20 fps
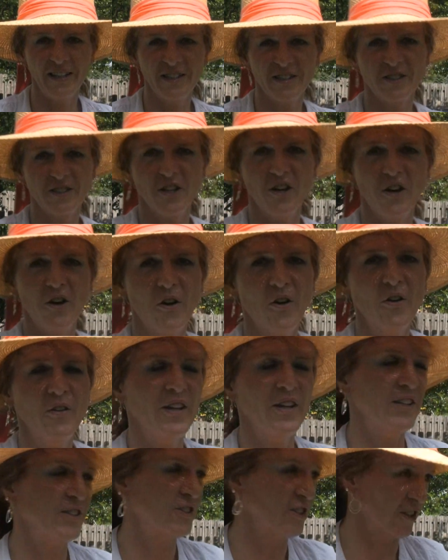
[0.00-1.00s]
so
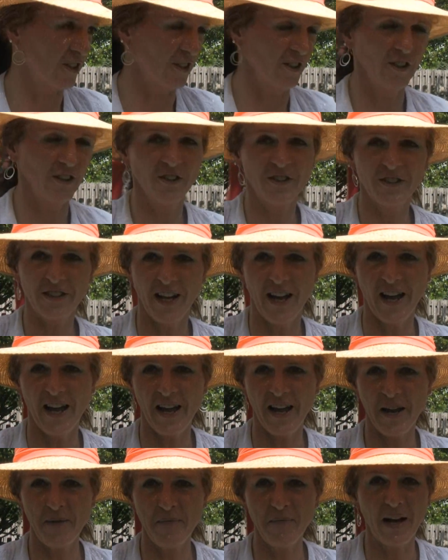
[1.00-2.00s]
it took a little
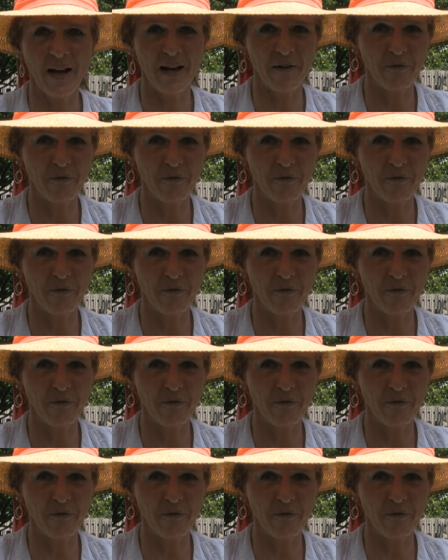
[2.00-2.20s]
time. I